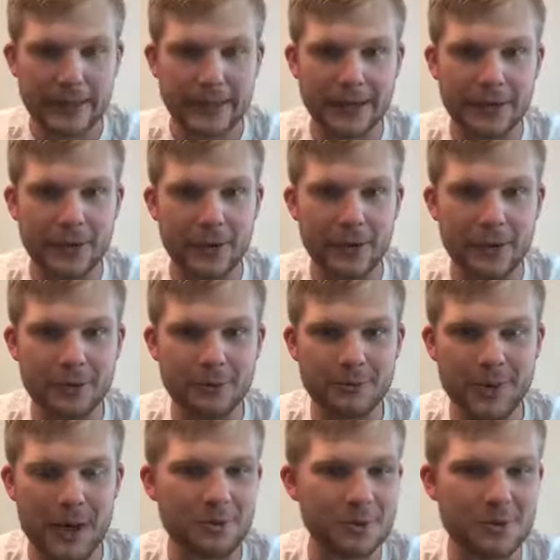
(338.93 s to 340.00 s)
another
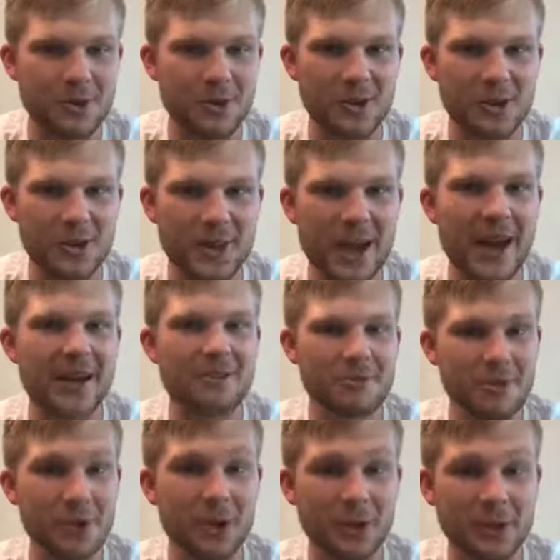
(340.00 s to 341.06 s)
episode on that if
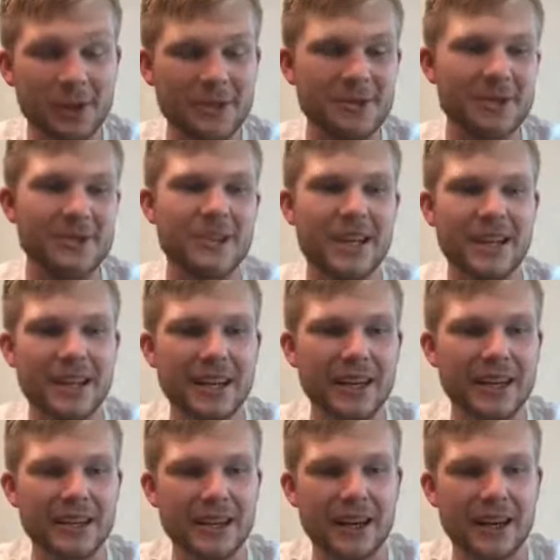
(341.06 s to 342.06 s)
you all are interested in it,